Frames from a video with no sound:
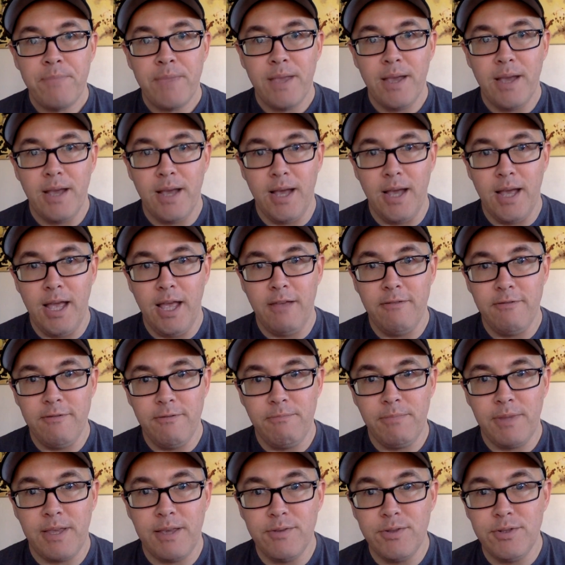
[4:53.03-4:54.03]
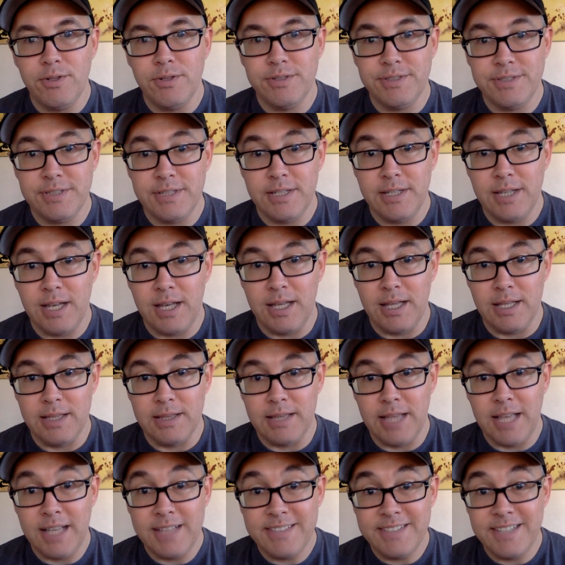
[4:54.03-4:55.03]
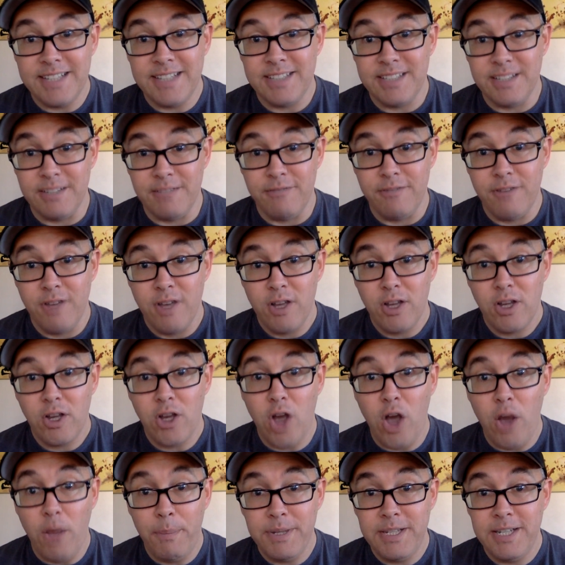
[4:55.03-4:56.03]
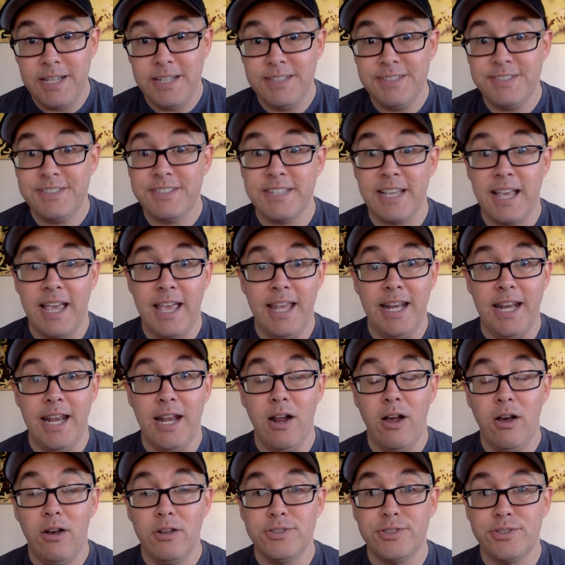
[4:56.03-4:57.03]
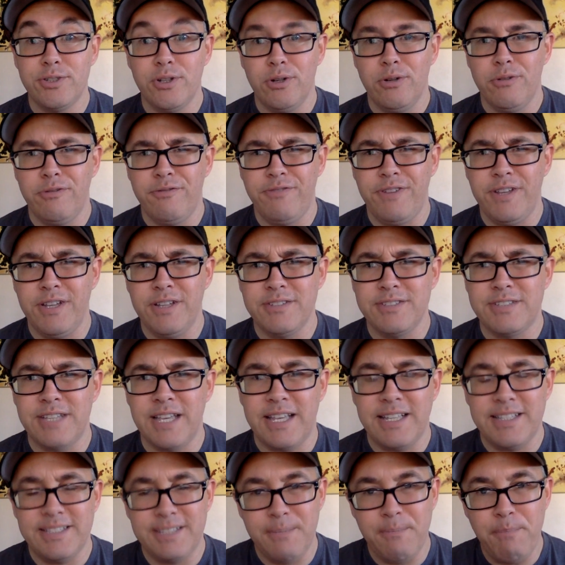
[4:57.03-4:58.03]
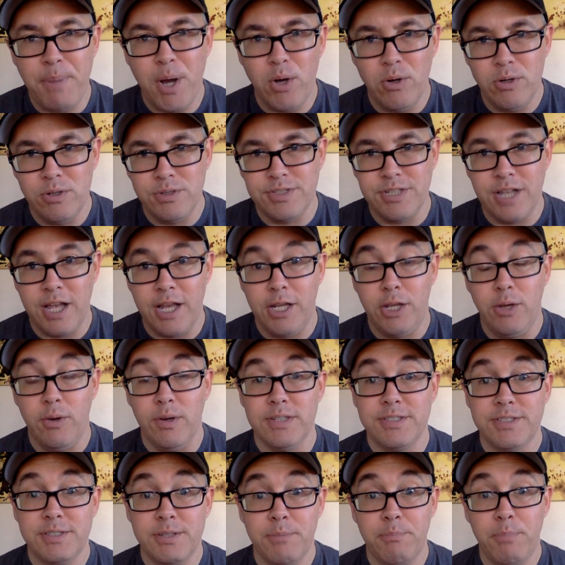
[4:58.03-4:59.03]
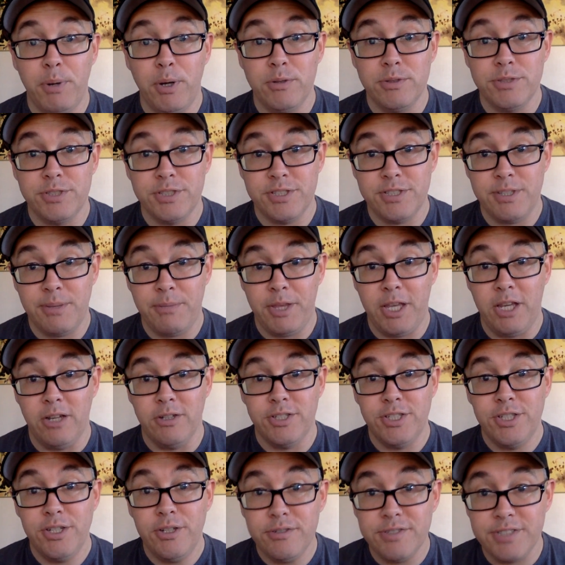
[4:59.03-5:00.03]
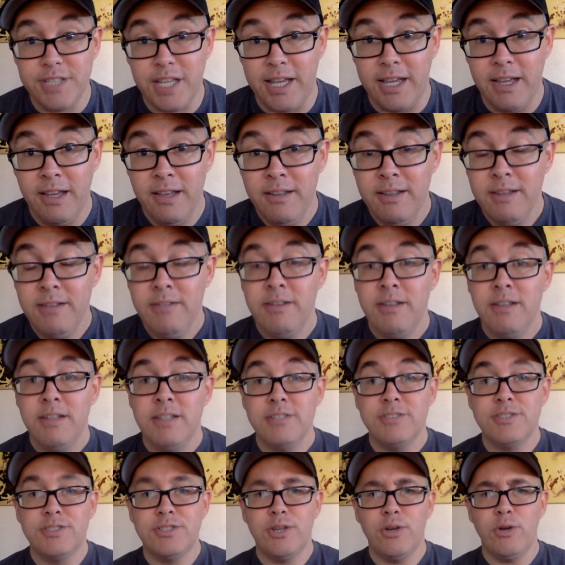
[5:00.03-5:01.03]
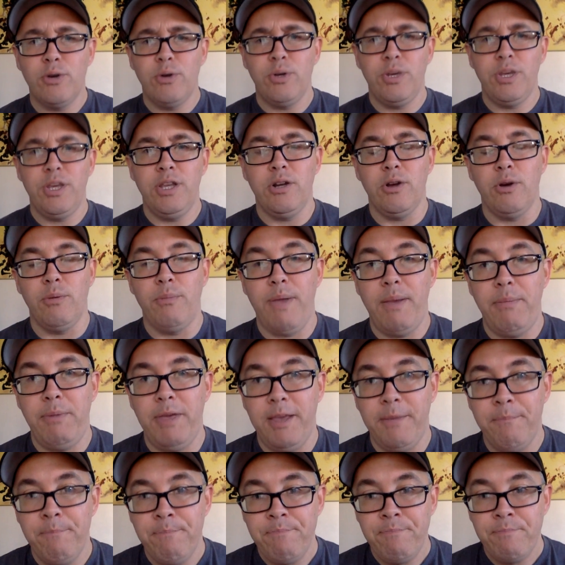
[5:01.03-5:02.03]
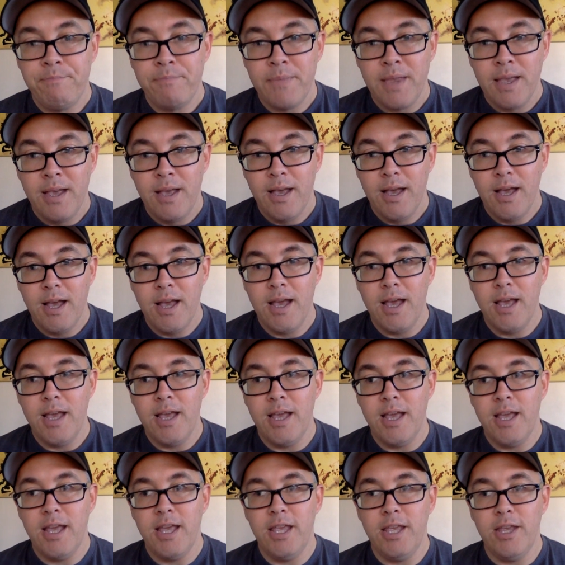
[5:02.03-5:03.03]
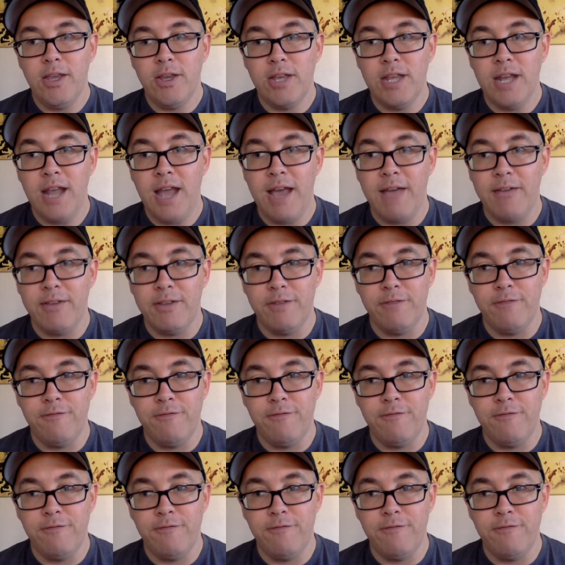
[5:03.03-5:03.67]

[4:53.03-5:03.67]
It gives you less sense of competence, and it also feels like it's imposed on you as opposed to something you're choosing. So, maybe you're going to have to